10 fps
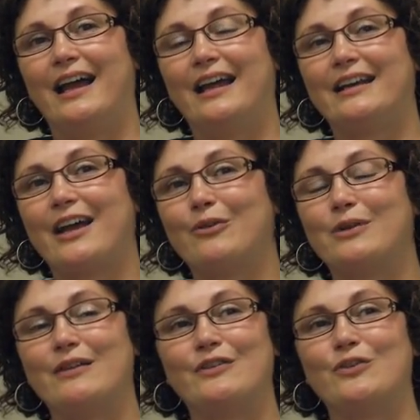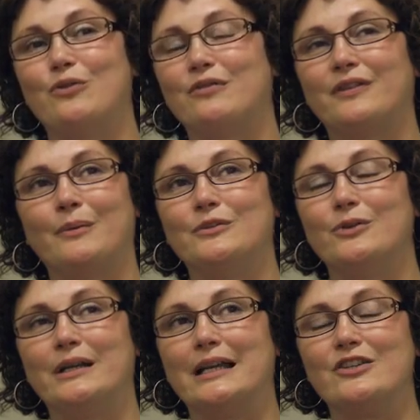I don't even know if I'm
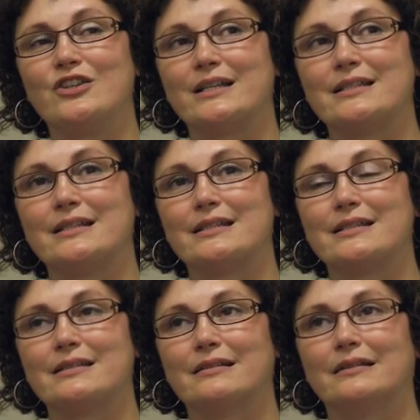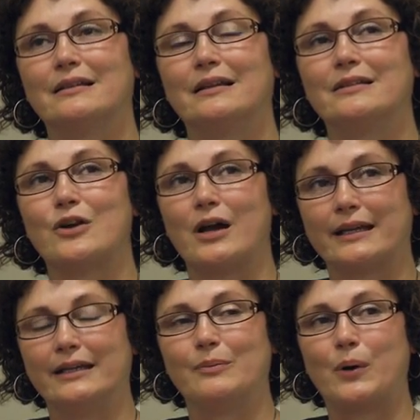doing it justice in
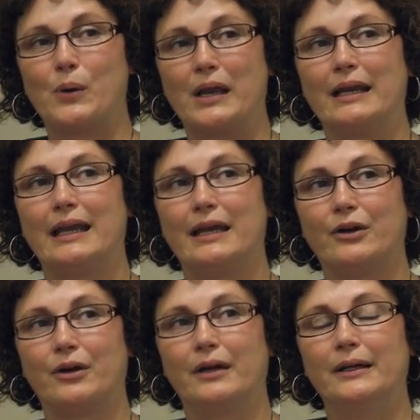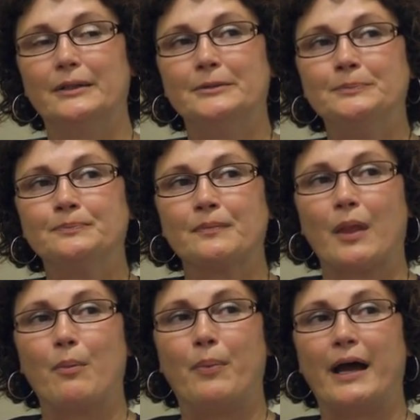talking about it here.
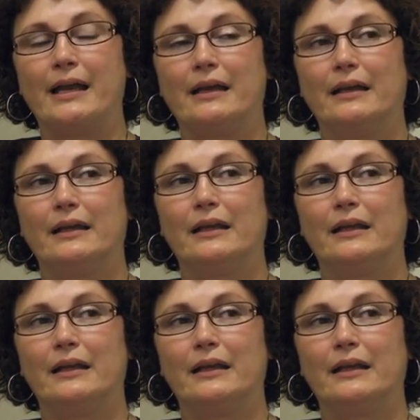But